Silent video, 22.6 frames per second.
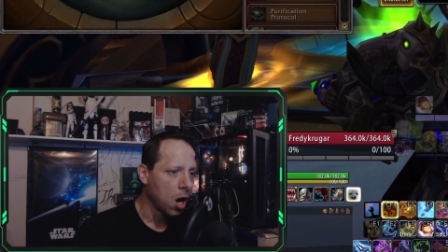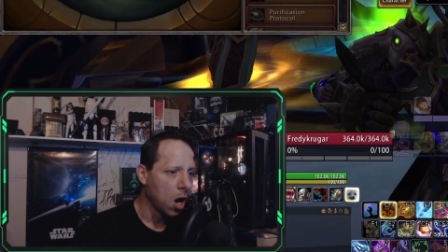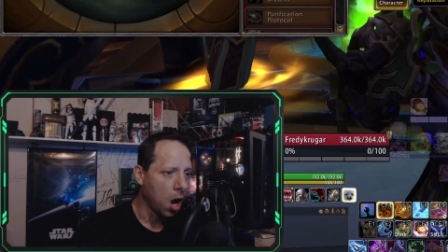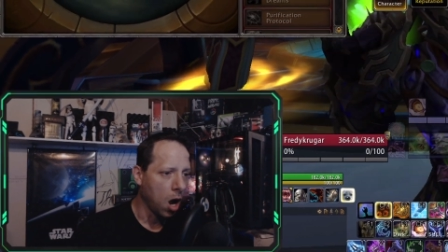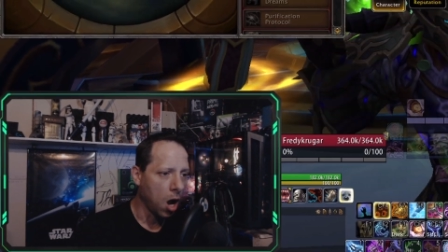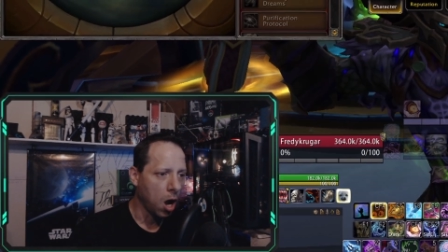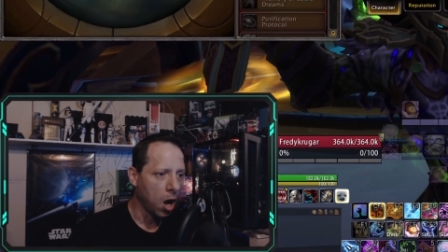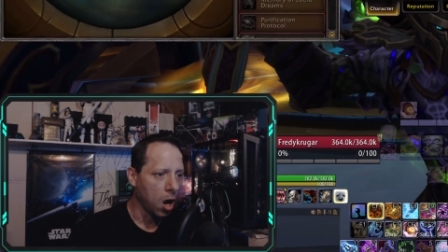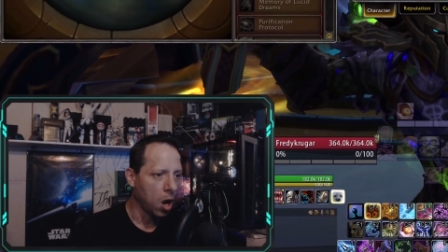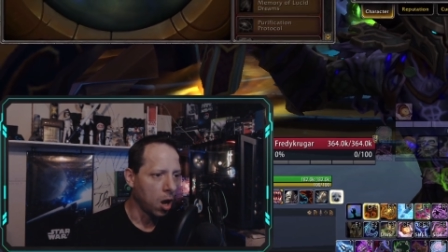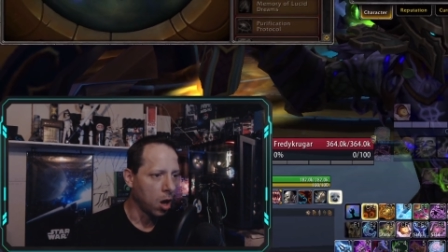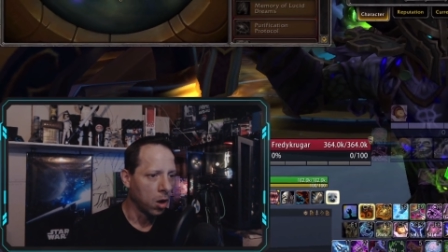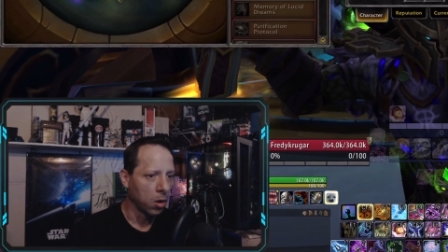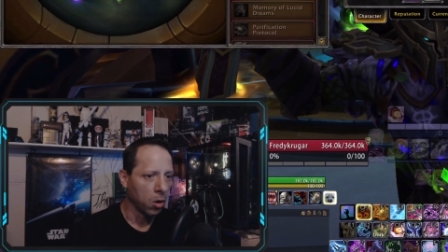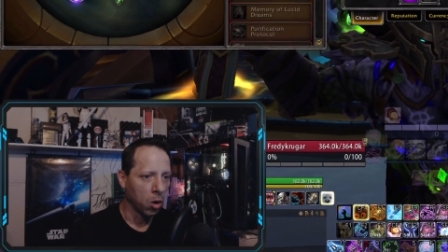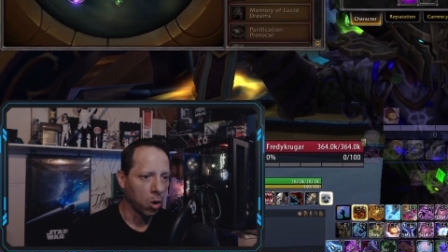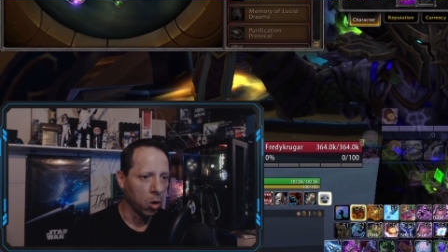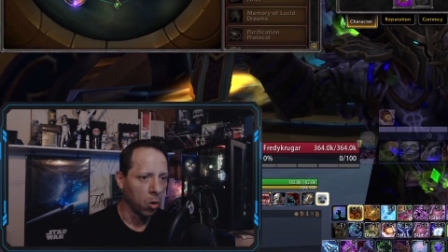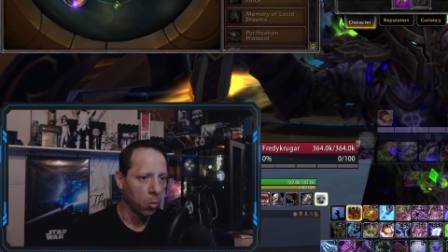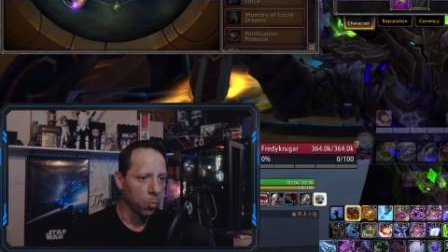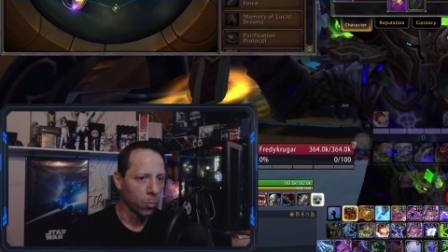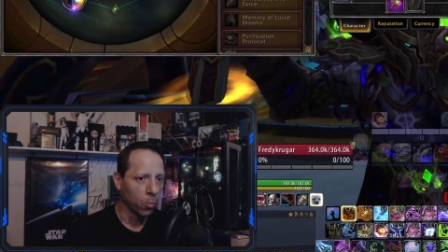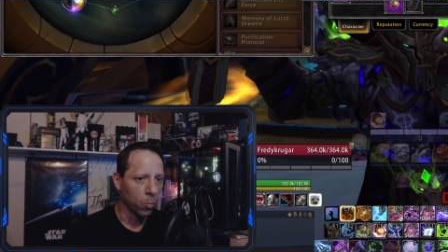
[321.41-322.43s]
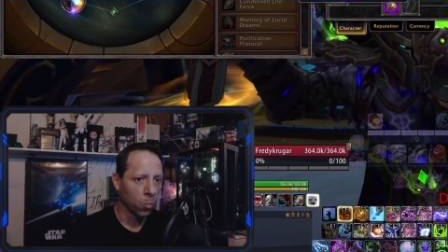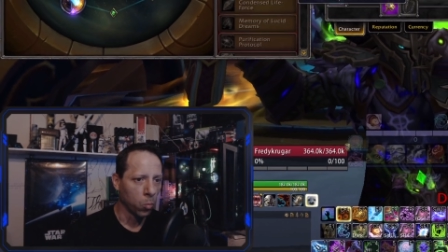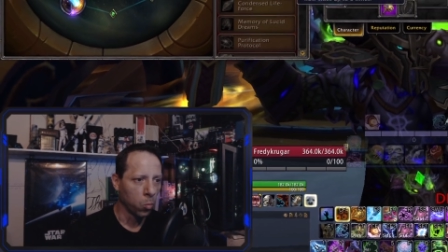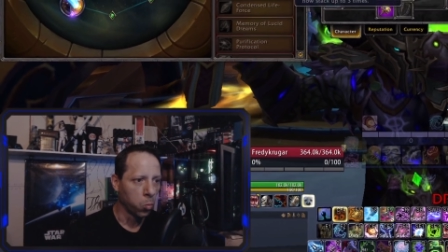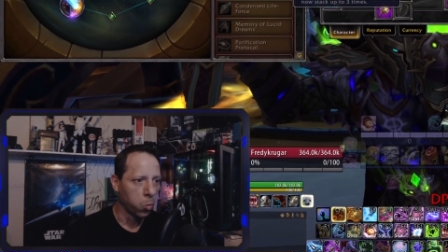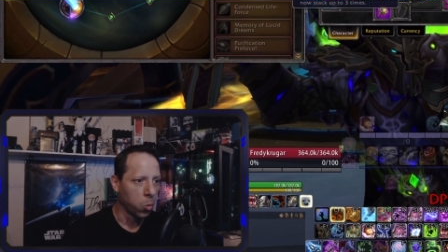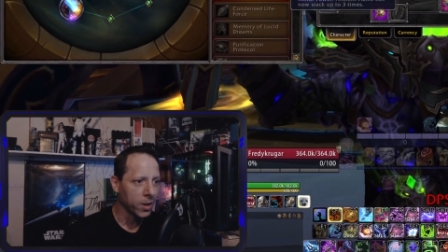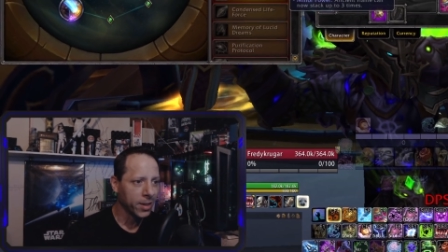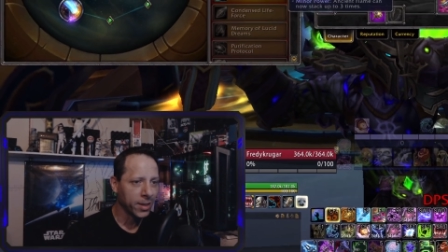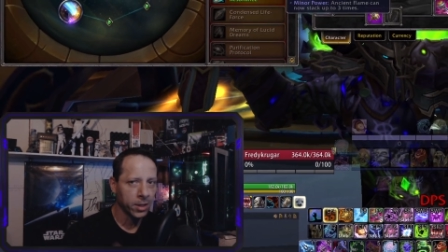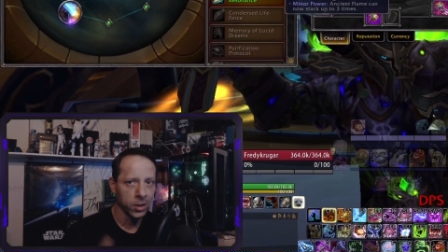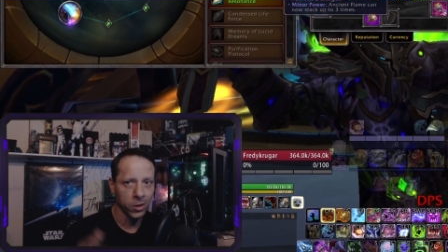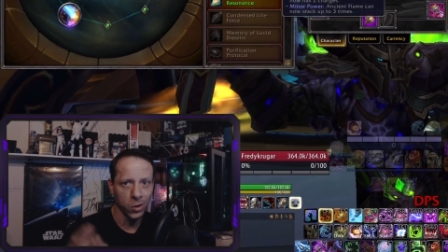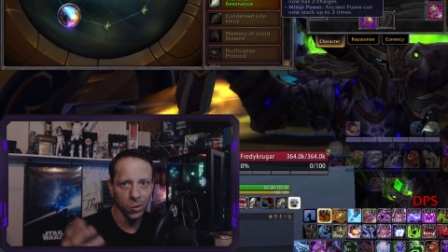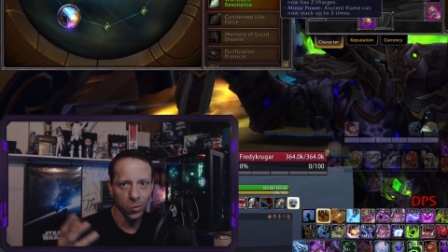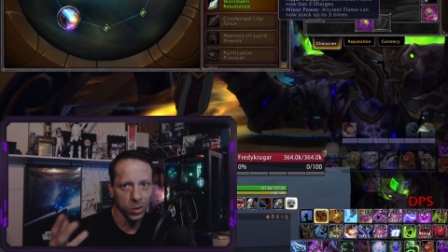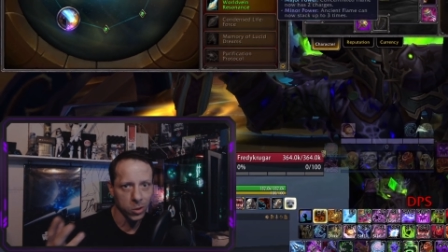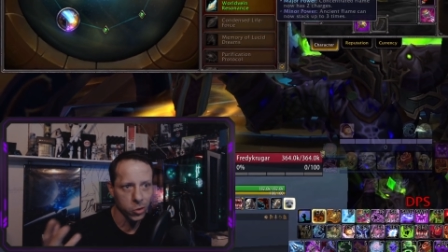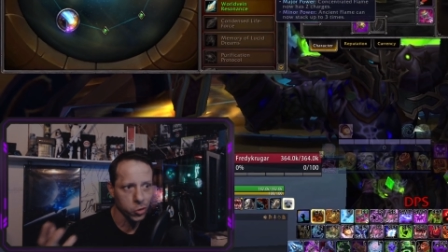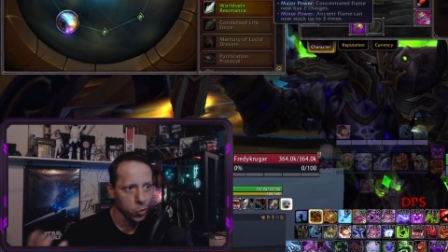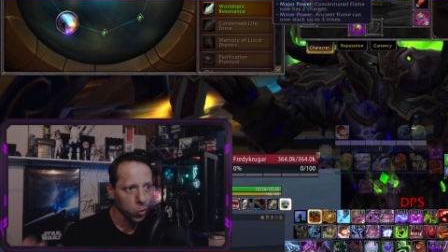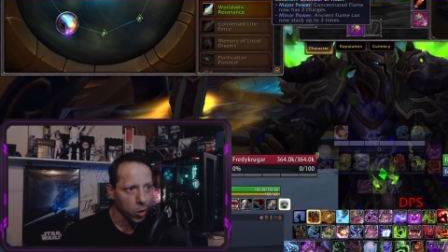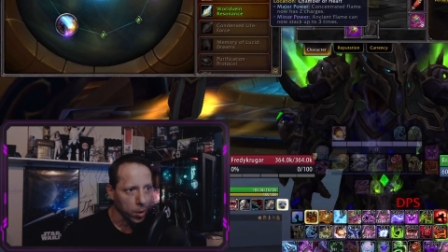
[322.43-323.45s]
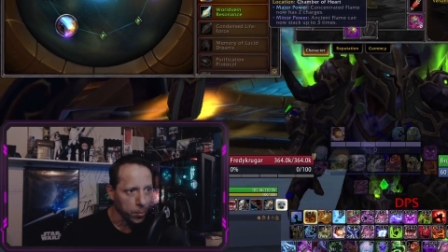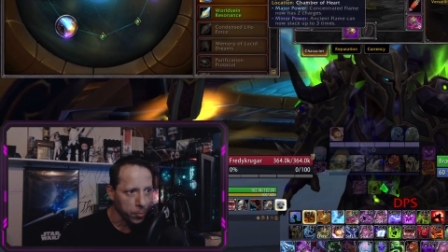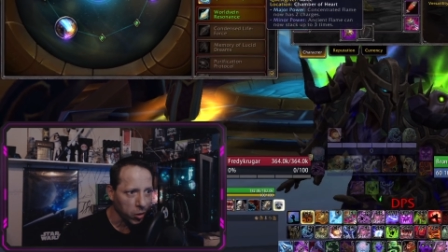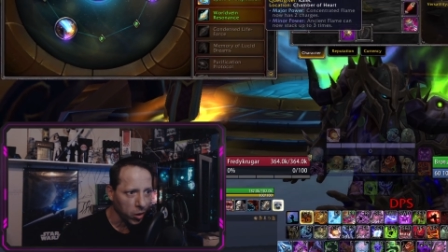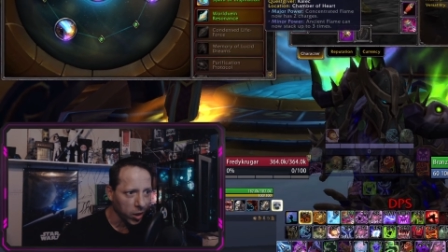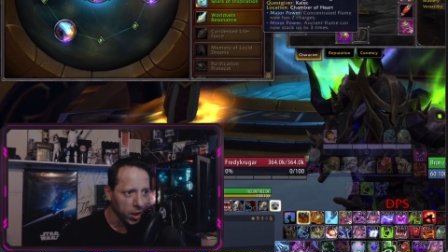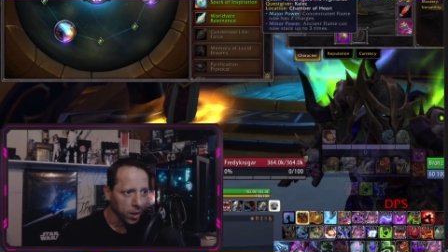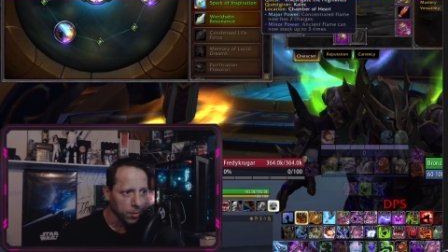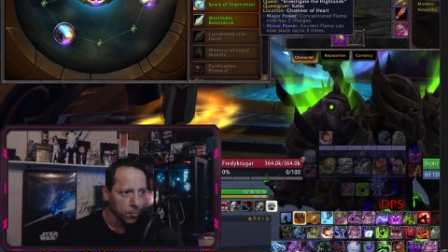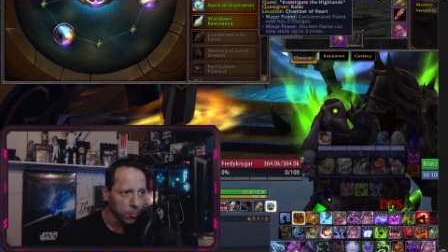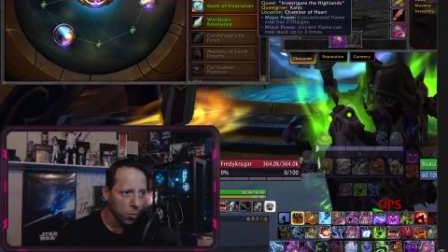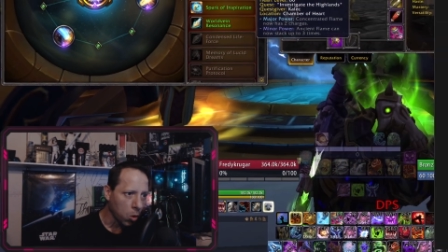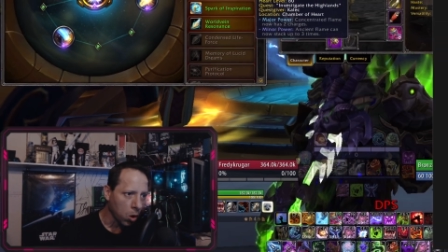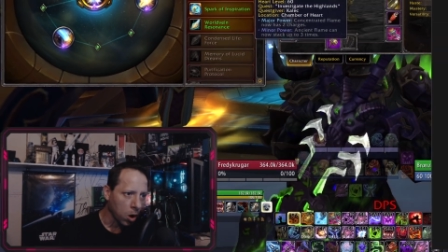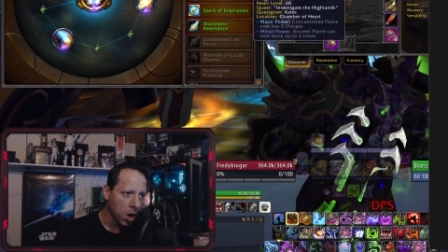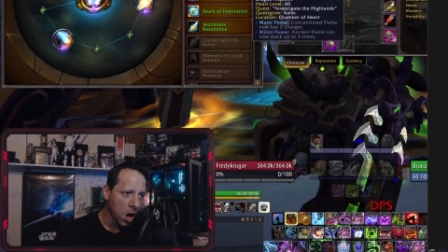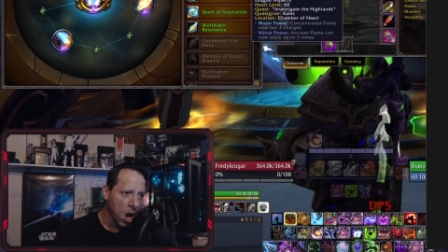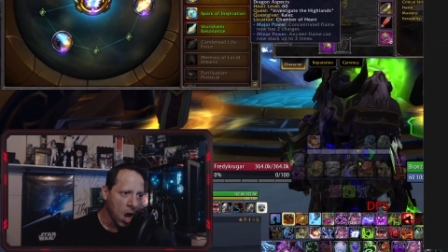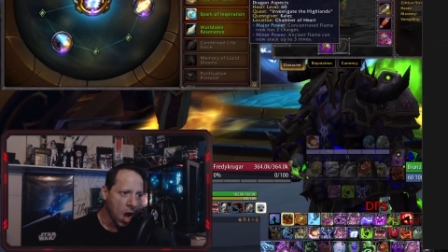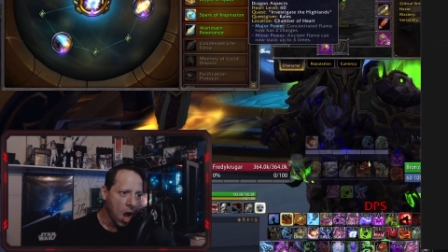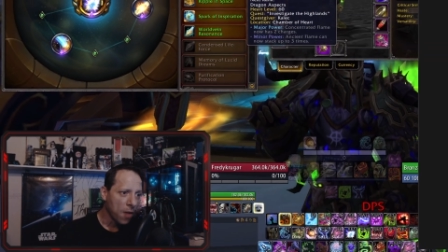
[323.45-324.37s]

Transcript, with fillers: uh, uh what do you enjoy playing more.